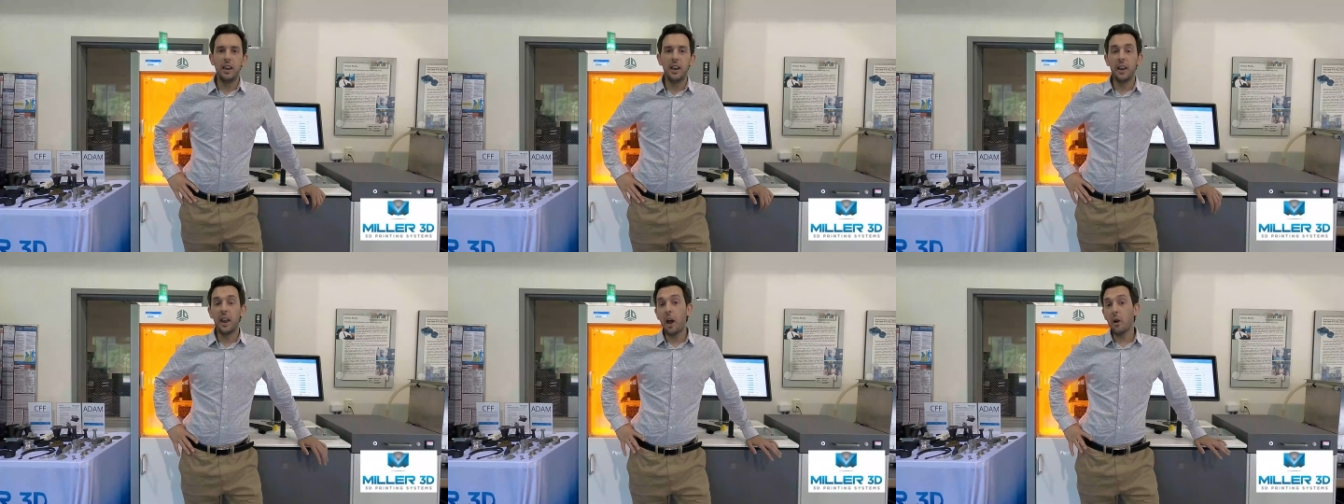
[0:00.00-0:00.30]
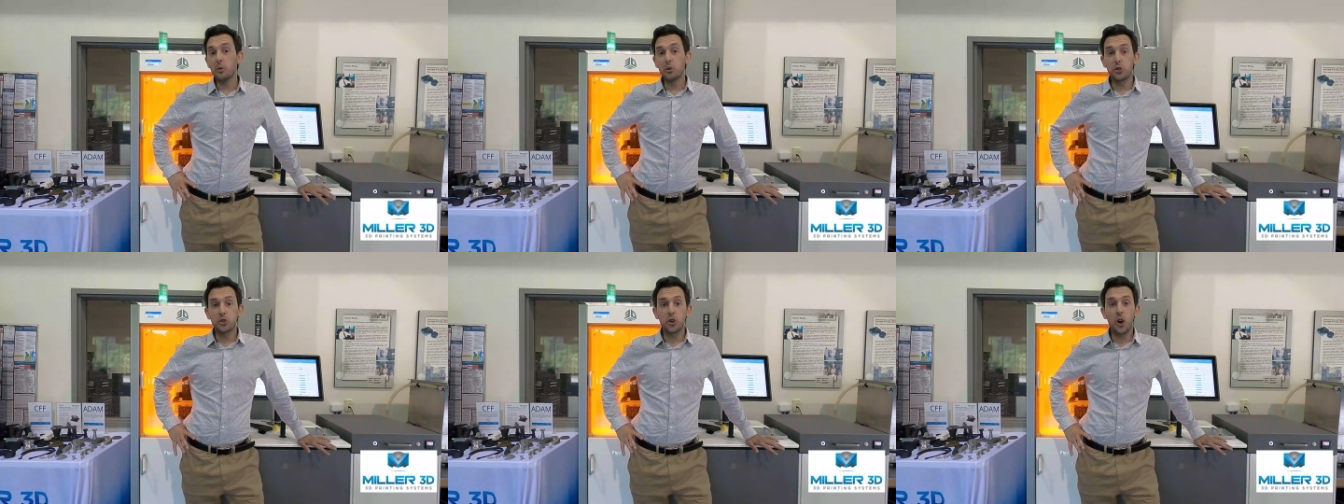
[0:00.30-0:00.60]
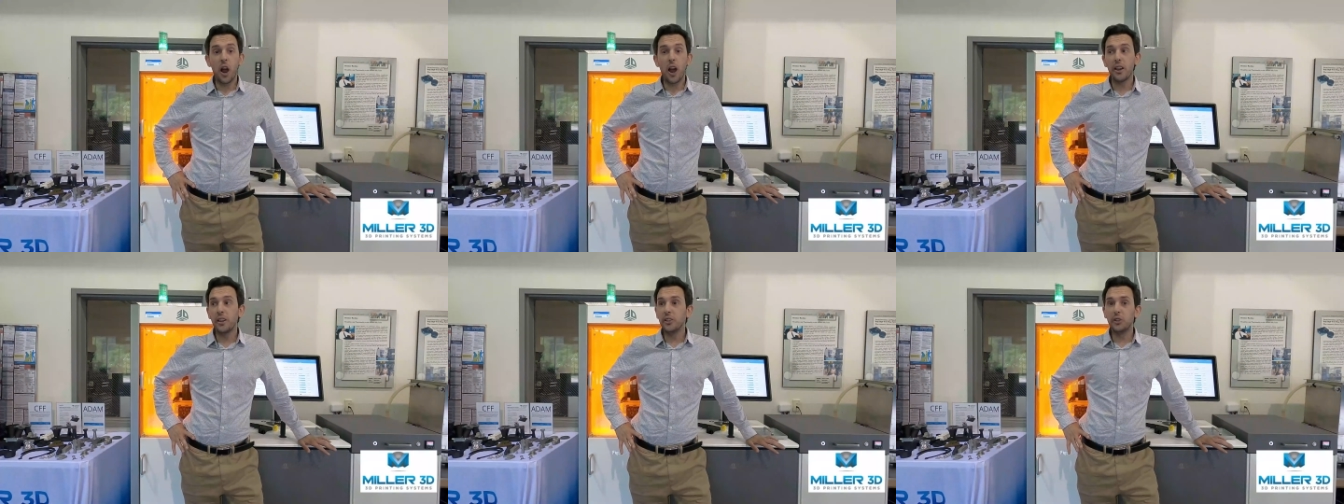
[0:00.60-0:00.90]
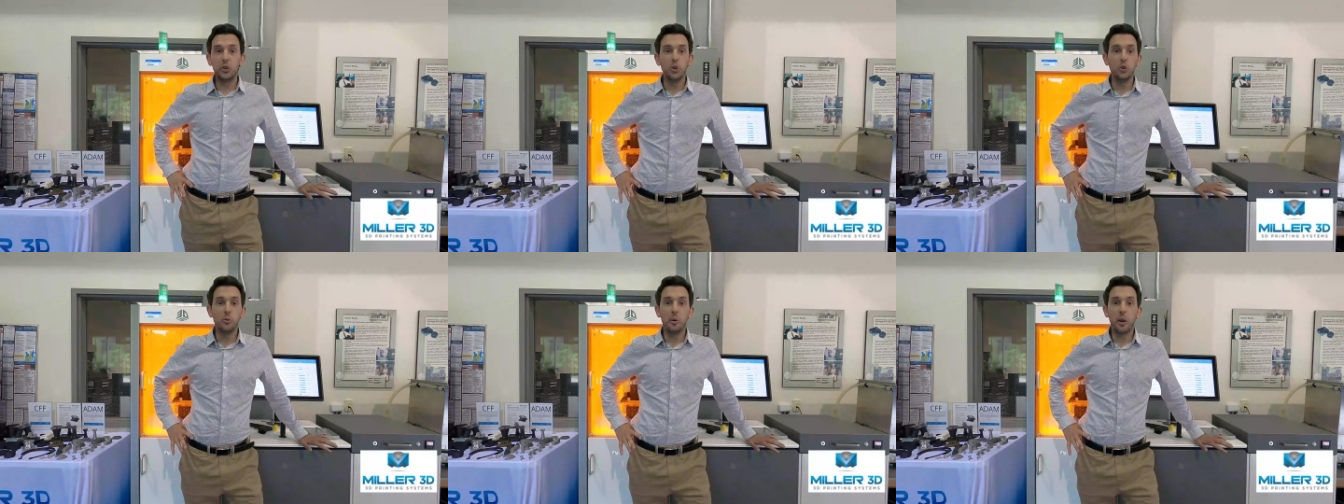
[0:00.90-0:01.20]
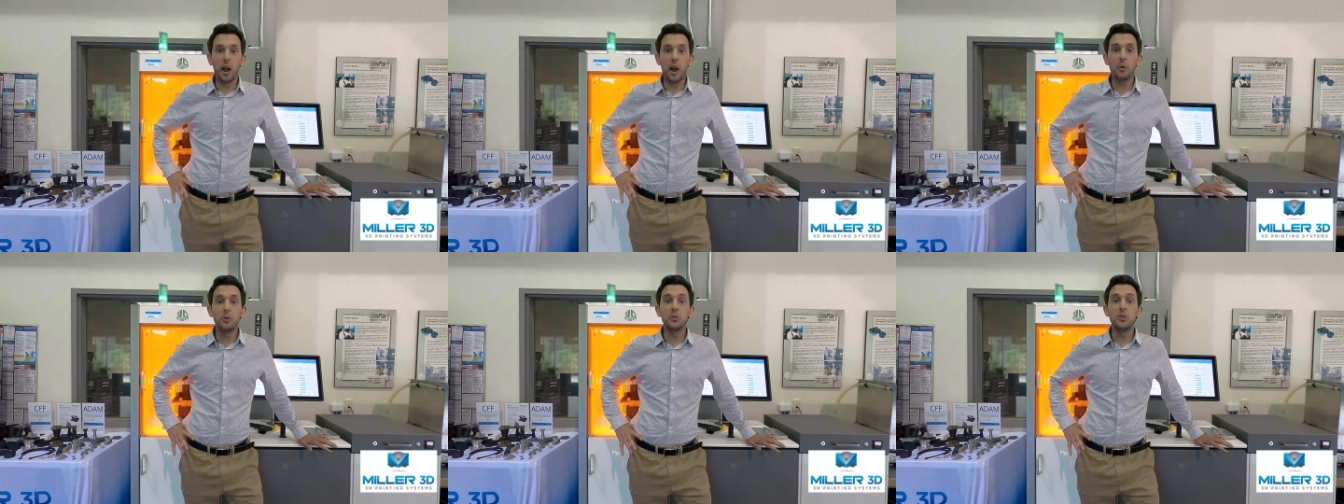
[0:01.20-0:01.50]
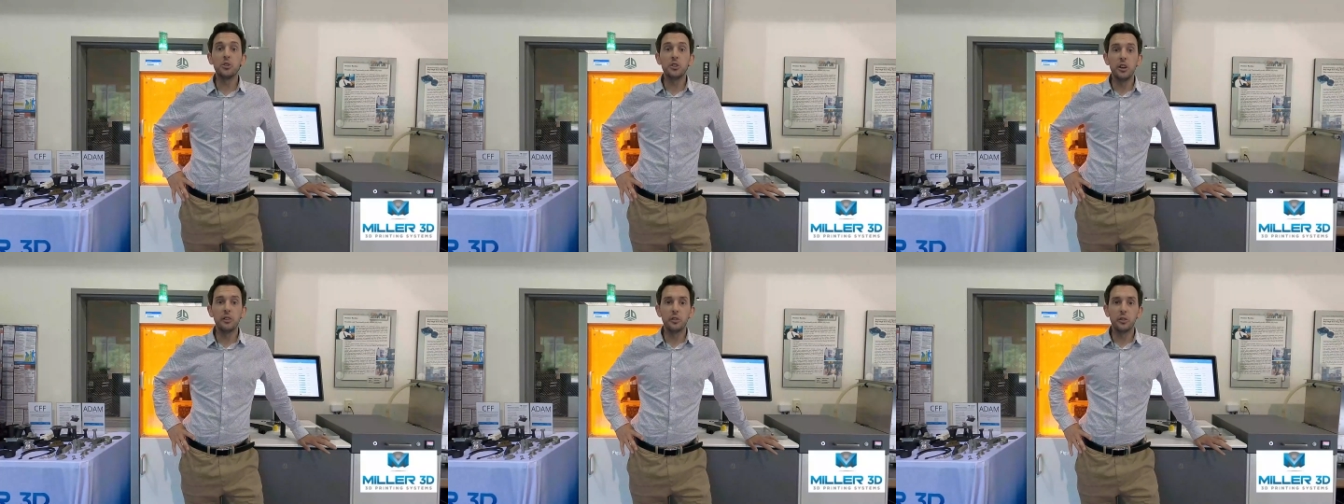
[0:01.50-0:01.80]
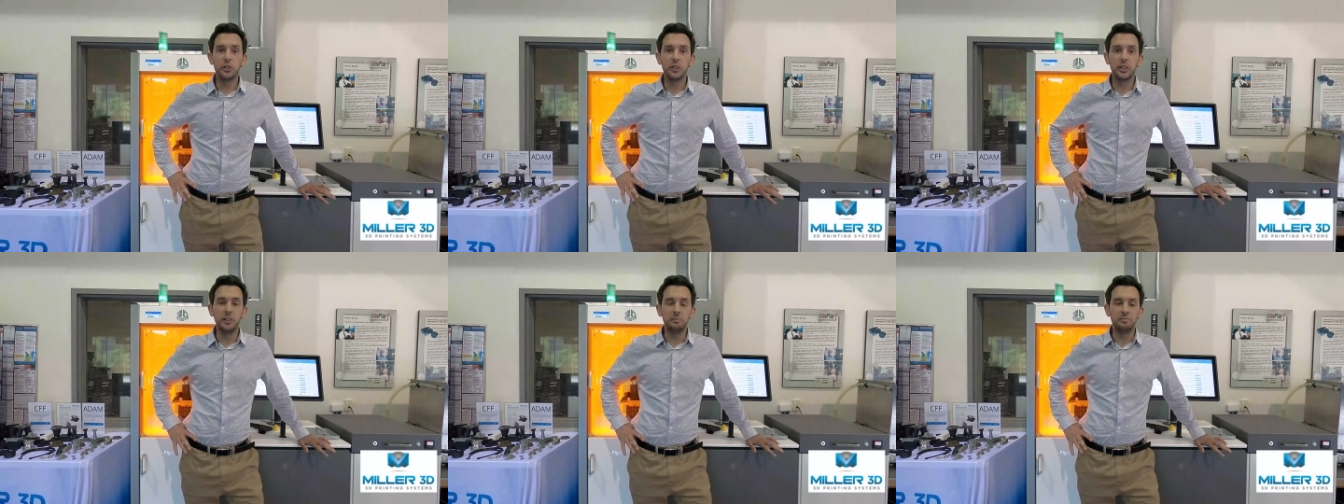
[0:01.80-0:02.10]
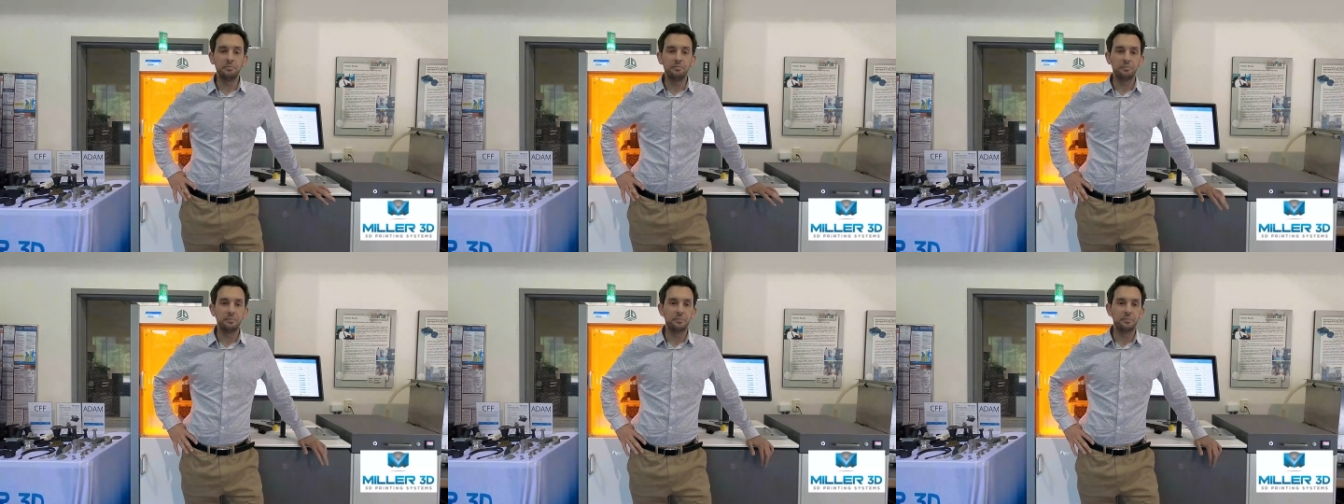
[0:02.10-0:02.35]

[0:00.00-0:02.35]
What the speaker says: And I was trying to, but I was shivering.